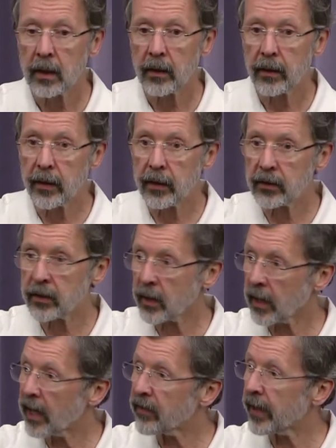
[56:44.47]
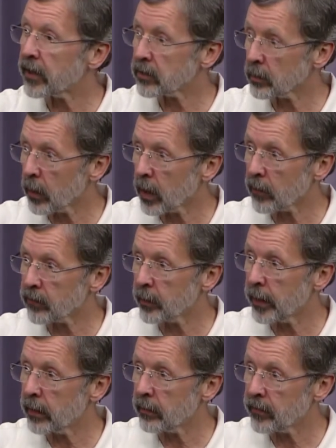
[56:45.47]
There's the live-action model for
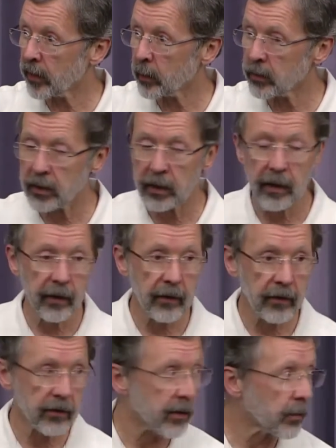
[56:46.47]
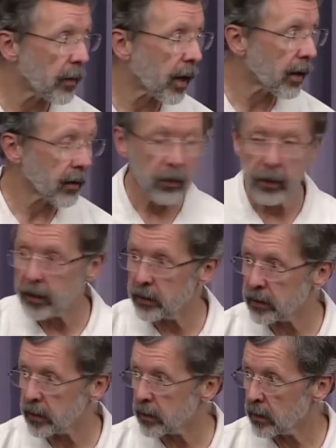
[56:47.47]
making films, and then there's the model that we
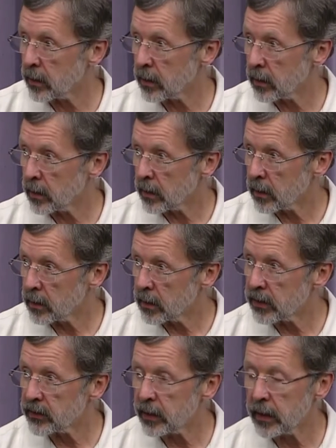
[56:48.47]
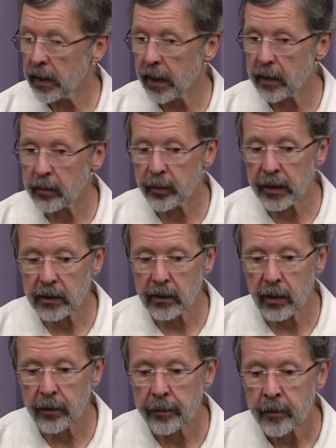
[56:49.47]
use at Disney, at
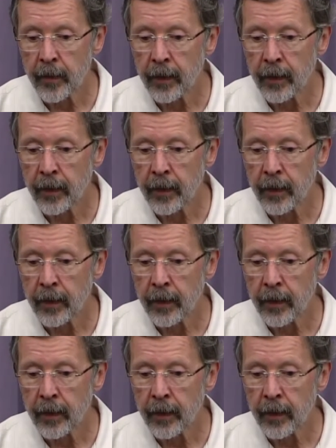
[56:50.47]
Pixar.